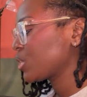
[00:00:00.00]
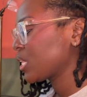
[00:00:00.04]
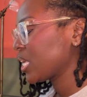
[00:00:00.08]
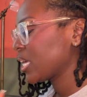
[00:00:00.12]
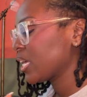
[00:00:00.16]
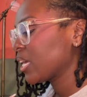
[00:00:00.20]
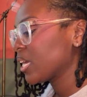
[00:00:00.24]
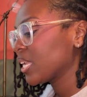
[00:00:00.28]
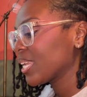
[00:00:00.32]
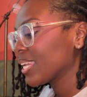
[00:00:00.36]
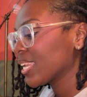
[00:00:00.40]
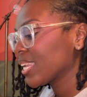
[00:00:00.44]

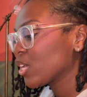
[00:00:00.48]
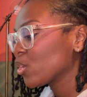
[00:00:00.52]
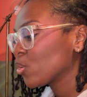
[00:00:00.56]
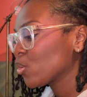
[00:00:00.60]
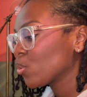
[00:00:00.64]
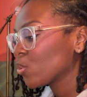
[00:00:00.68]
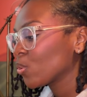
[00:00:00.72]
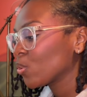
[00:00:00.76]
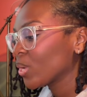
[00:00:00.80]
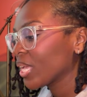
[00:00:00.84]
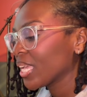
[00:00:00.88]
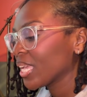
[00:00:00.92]
that a
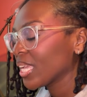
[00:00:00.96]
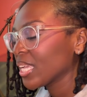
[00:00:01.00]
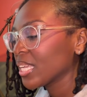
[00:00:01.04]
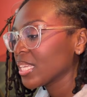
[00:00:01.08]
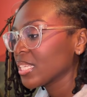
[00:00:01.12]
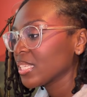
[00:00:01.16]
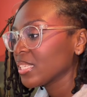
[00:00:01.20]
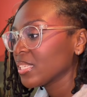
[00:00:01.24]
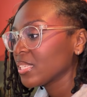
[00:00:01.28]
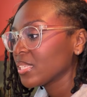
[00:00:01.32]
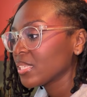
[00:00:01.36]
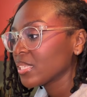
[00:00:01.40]
needle
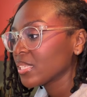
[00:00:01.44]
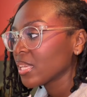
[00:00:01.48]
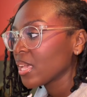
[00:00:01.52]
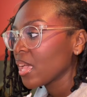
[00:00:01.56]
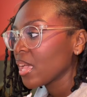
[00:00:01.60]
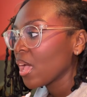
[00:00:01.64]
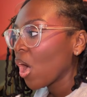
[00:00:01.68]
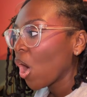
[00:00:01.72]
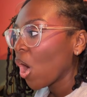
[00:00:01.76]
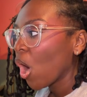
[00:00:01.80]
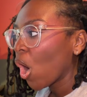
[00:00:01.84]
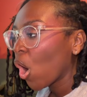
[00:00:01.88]
is
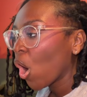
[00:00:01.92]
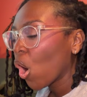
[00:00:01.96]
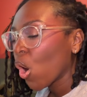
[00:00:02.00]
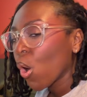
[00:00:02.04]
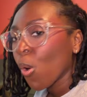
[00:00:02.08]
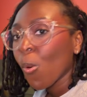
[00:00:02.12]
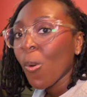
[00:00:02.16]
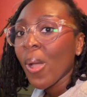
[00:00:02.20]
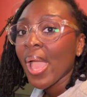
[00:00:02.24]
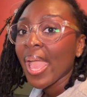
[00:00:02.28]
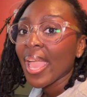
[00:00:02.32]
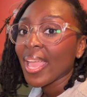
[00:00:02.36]

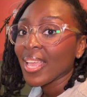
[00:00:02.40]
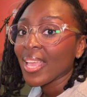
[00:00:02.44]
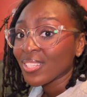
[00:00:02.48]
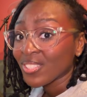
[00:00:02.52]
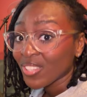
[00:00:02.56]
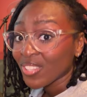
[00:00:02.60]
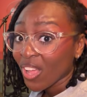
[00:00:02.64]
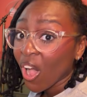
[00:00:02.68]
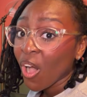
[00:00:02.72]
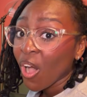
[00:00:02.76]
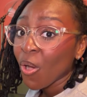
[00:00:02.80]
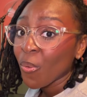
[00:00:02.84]
always,
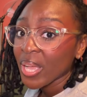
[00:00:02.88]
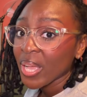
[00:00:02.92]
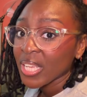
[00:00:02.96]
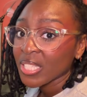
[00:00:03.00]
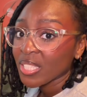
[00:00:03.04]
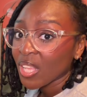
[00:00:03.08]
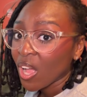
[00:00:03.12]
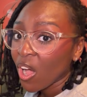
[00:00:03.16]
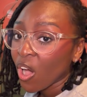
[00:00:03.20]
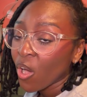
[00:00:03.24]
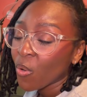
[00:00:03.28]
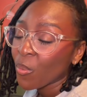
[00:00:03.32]
always,
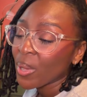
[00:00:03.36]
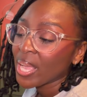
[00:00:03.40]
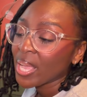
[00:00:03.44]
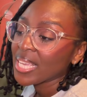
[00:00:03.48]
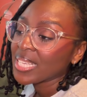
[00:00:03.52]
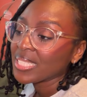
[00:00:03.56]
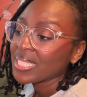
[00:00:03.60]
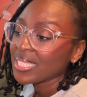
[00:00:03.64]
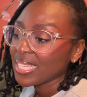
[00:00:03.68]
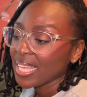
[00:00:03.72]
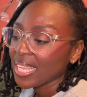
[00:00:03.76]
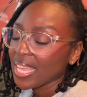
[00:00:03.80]

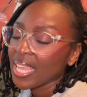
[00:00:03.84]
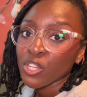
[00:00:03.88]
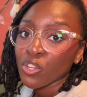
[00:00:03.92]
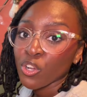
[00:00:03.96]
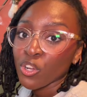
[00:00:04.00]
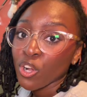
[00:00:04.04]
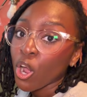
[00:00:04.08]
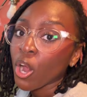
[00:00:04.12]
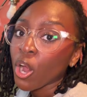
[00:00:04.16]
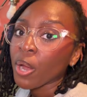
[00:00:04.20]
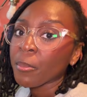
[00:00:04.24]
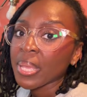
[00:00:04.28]
always in your
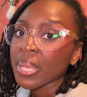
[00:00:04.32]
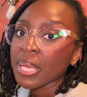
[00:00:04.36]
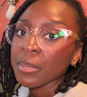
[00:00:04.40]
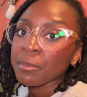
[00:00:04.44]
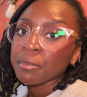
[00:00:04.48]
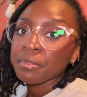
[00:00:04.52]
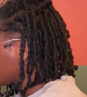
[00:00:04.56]
garment.